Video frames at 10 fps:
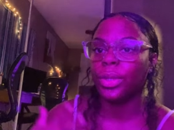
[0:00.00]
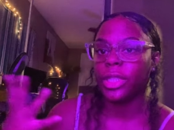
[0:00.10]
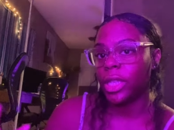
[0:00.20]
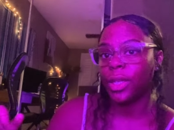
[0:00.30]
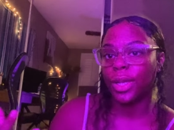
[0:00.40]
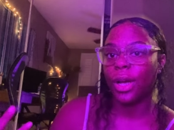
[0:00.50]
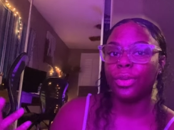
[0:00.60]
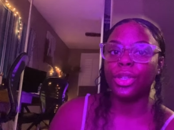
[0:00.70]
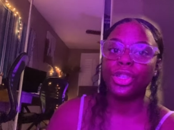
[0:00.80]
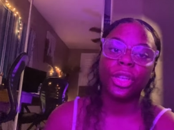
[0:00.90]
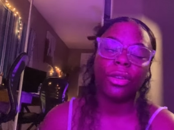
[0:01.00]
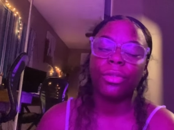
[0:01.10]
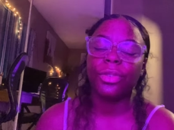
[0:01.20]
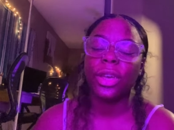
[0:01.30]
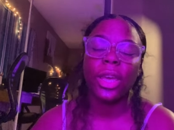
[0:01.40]
a 10-hour shift
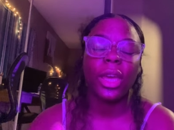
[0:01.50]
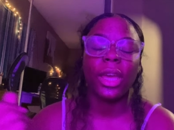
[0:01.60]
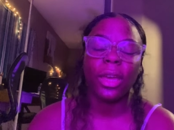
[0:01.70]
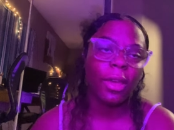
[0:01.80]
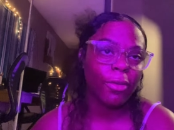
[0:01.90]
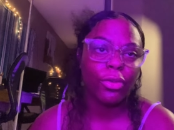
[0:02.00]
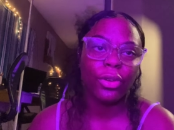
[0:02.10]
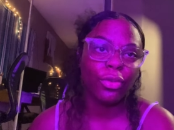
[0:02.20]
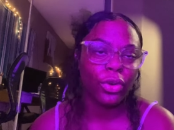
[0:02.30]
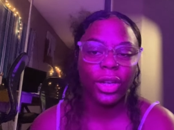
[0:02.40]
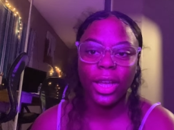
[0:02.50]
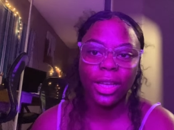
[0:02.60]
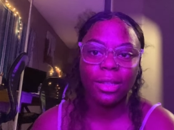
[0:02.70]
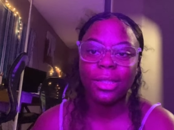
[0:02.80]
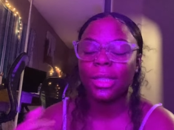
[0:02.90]
every 4
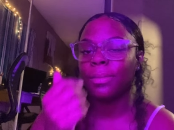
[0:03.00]
days.